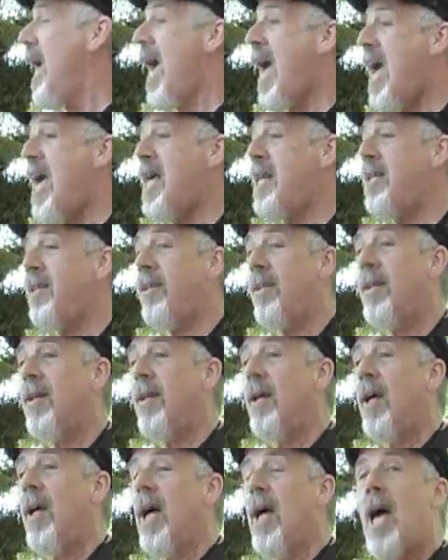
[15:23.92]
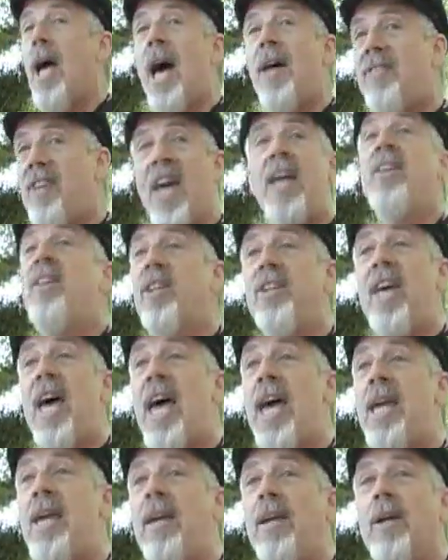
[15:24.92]
And at the end of the
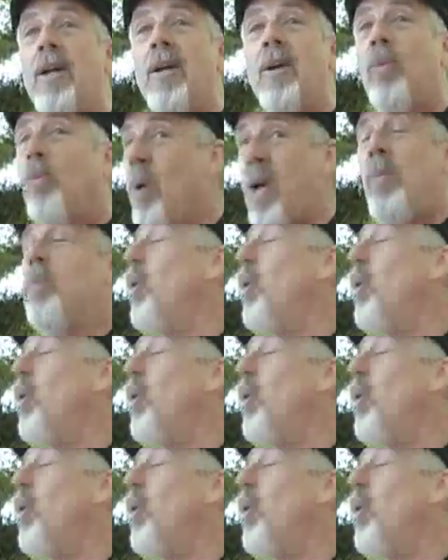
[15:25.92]
day, we